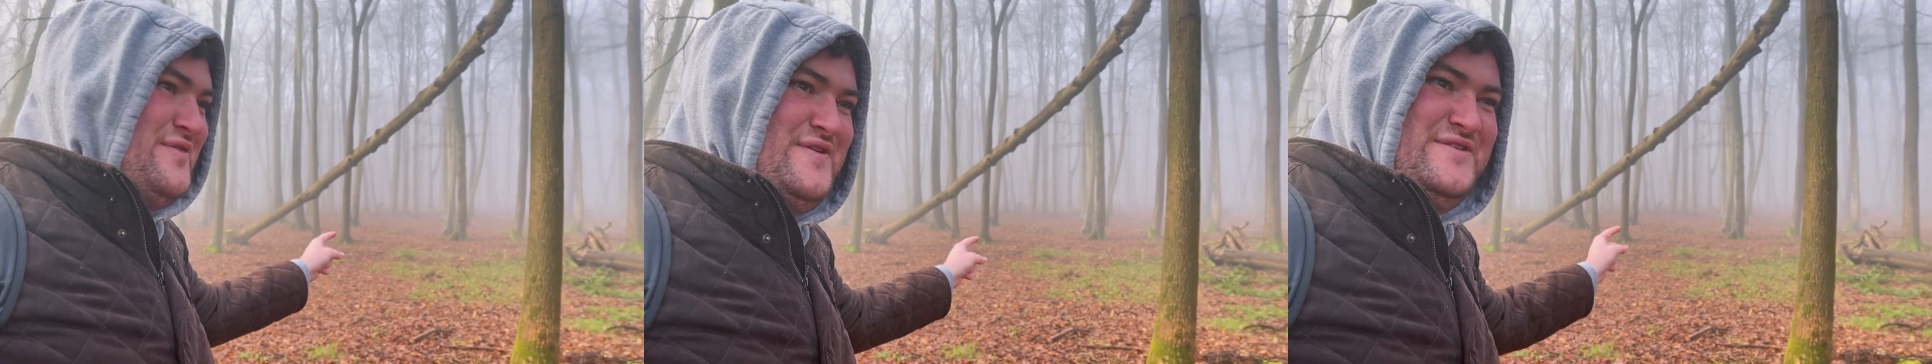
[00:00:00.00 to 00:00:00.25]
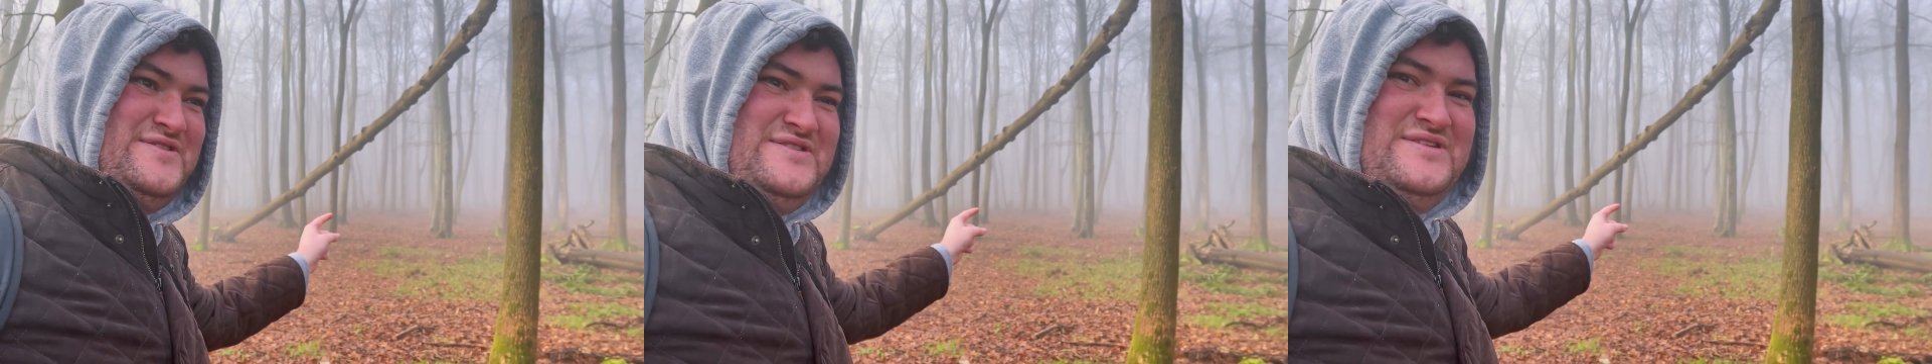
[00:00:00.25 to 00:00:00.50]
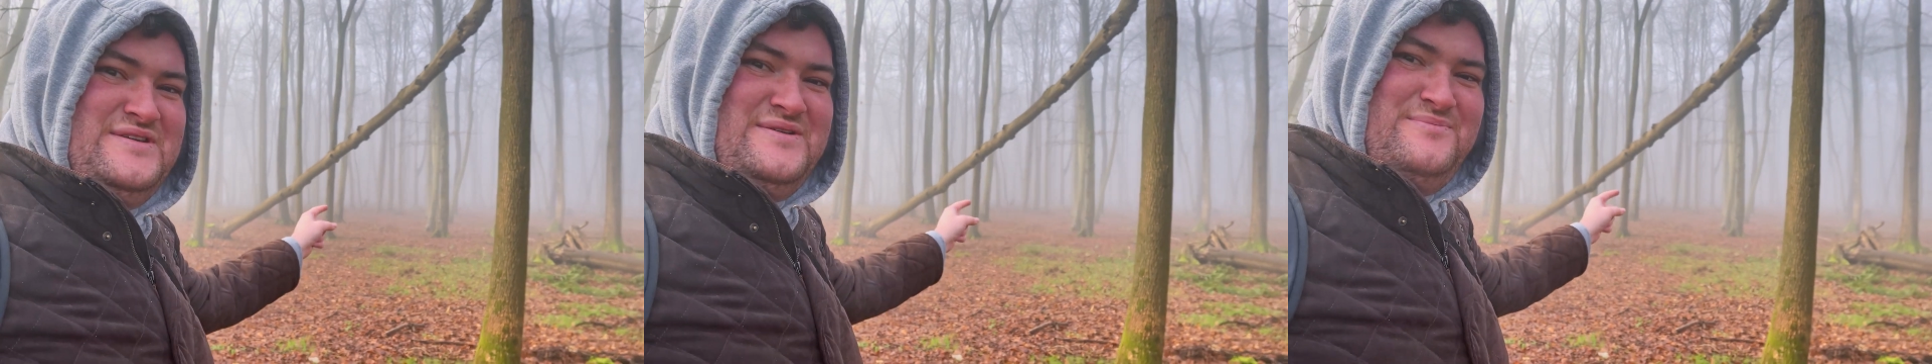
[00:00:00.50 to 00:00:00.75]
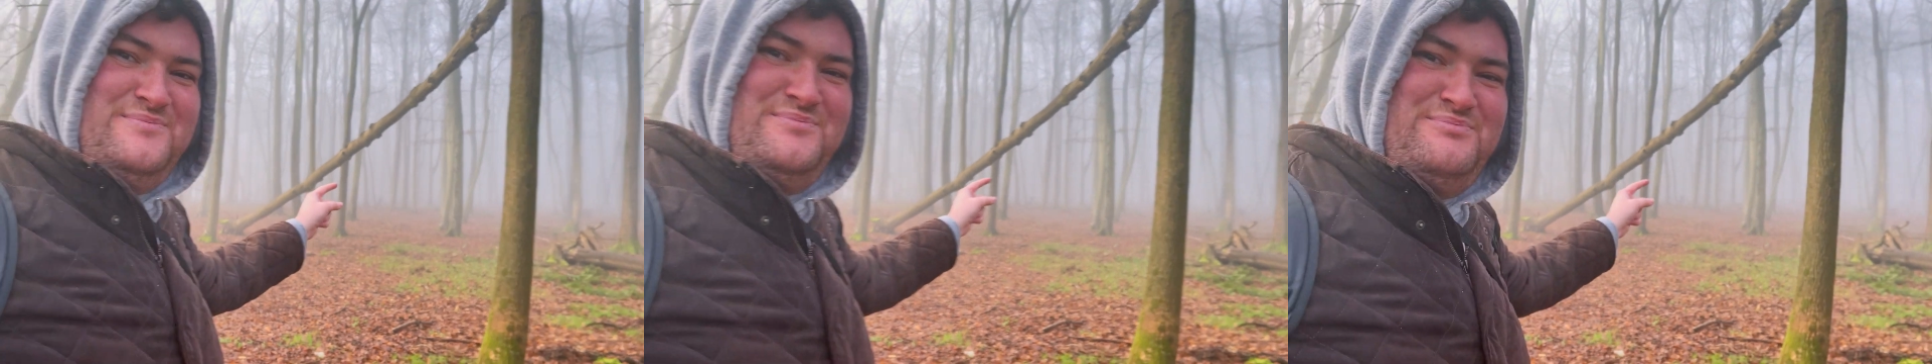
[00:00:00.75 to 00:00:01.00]
at this
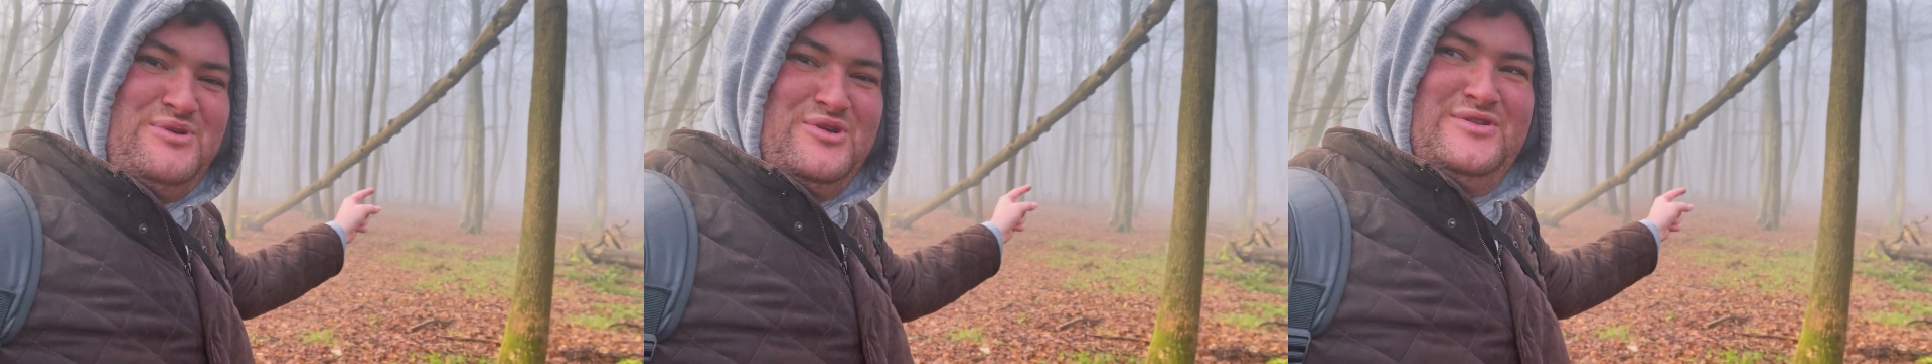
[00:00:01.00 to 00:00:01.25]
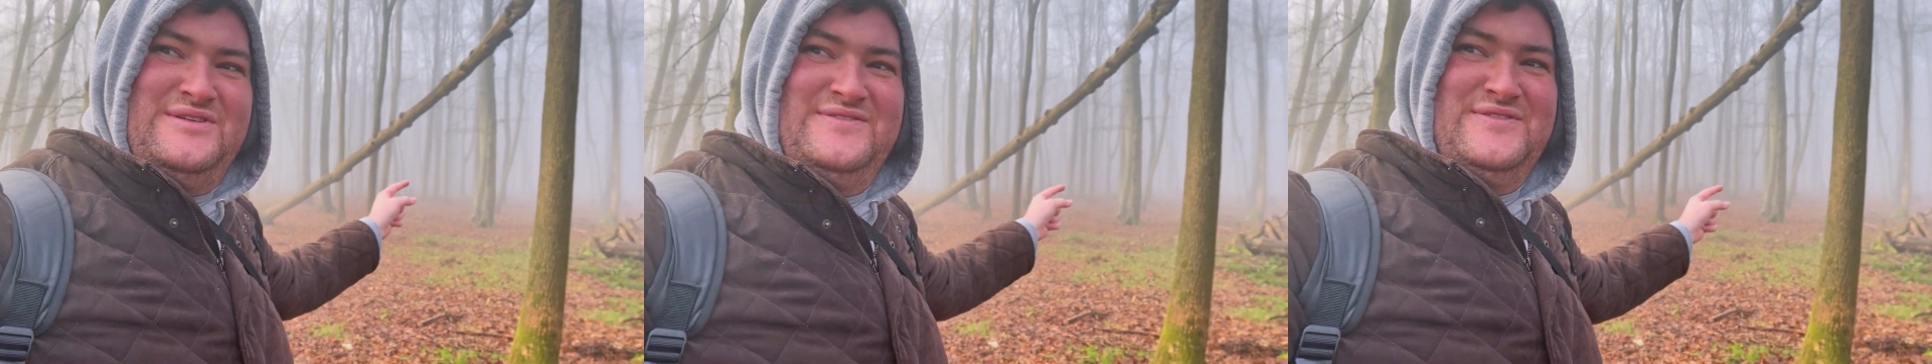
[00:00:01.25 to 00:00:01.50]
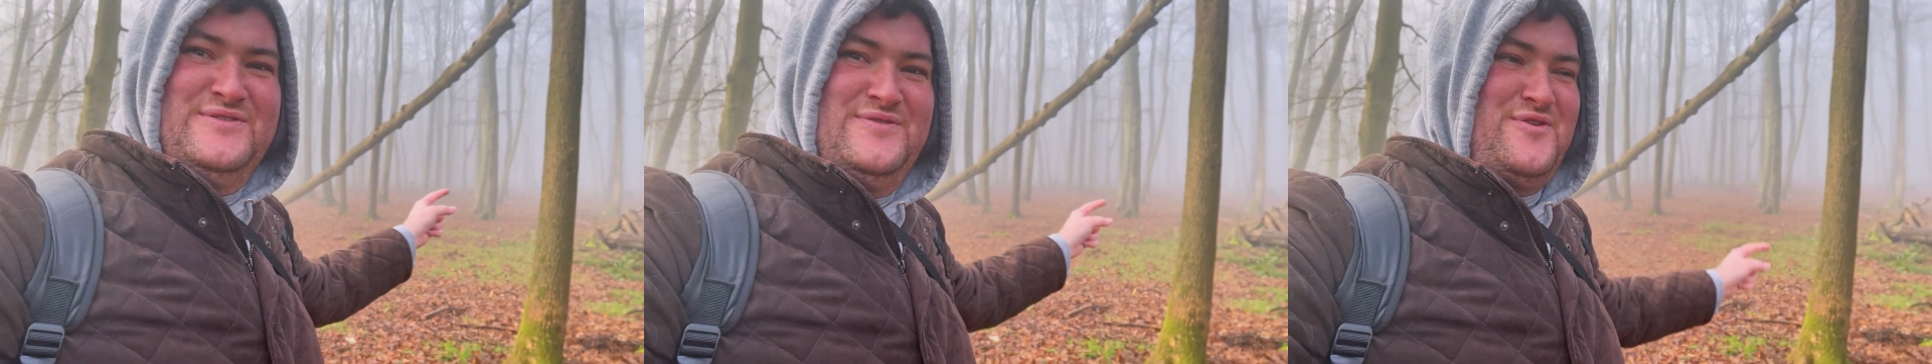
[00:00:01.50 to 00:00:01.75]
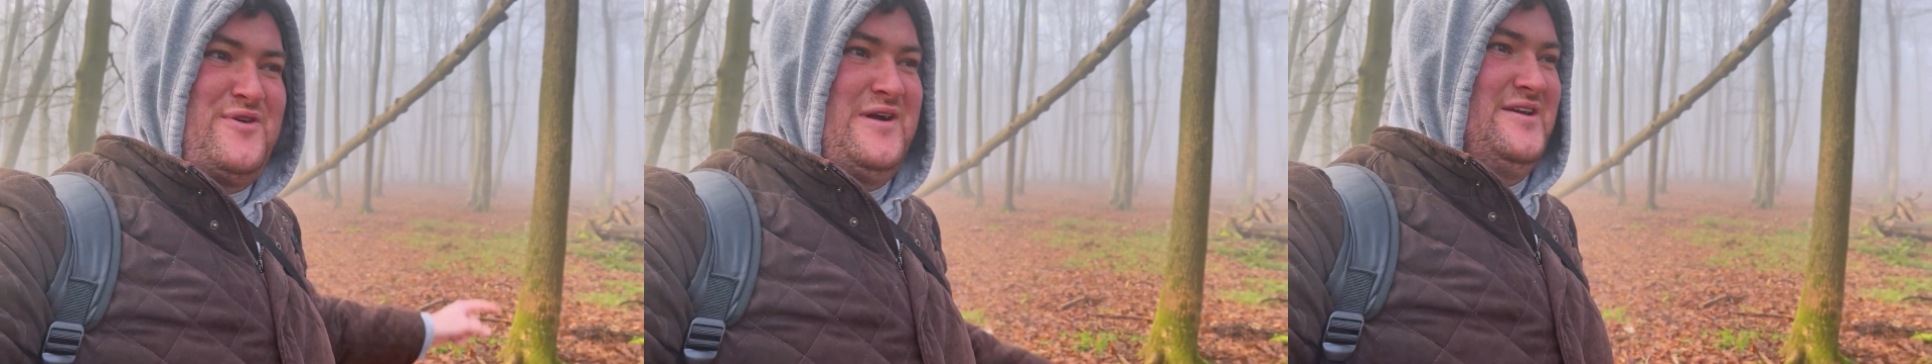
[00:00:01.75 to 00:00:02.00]
beautiful
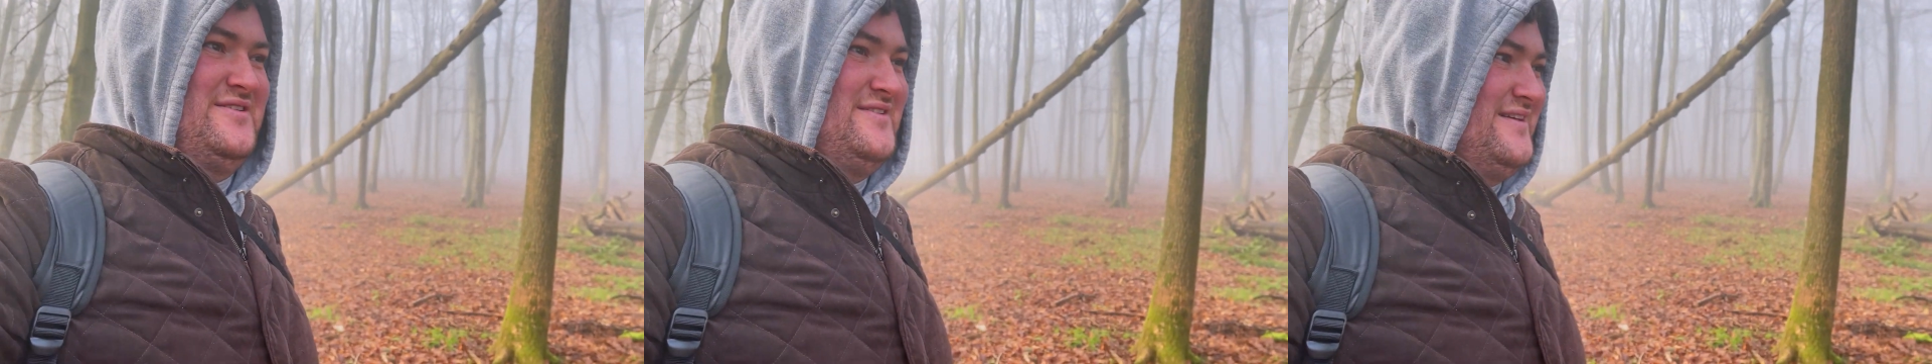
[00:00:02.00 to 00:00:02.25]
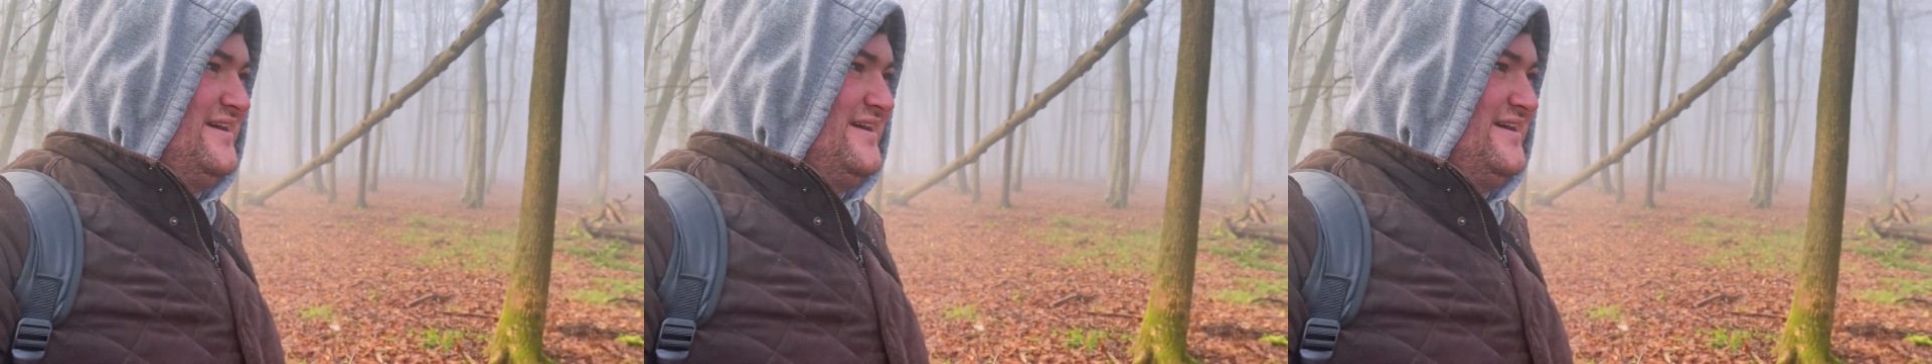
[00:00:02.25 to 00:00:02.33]
forest,